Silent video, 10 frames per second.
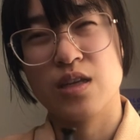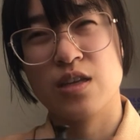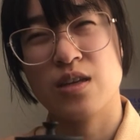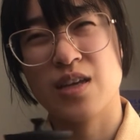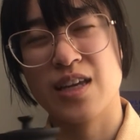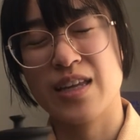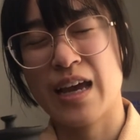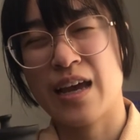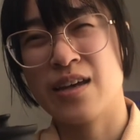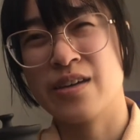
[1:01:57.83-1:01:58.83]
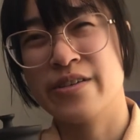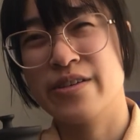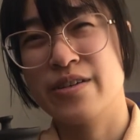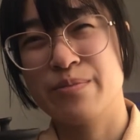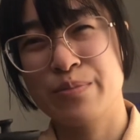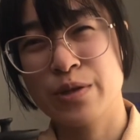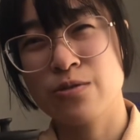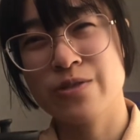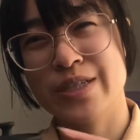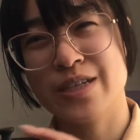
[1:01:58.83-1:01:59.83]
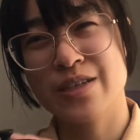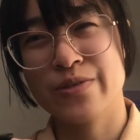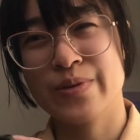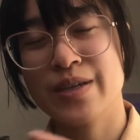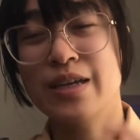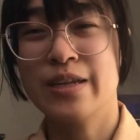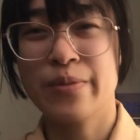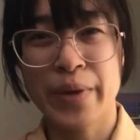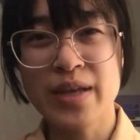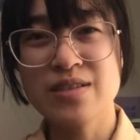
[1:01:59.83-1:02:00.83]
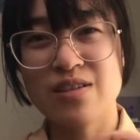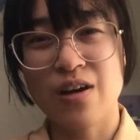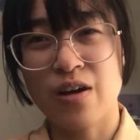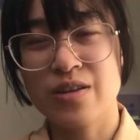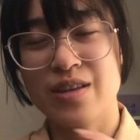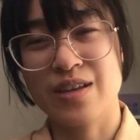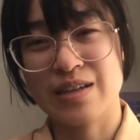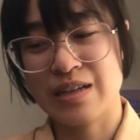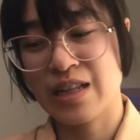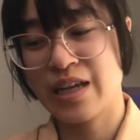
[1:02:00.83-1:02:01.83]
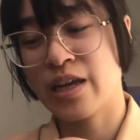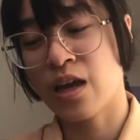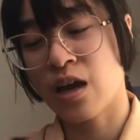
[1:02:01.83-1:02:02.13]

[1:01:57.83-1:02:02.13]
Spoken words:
it can add minerals into it. It depends on the clay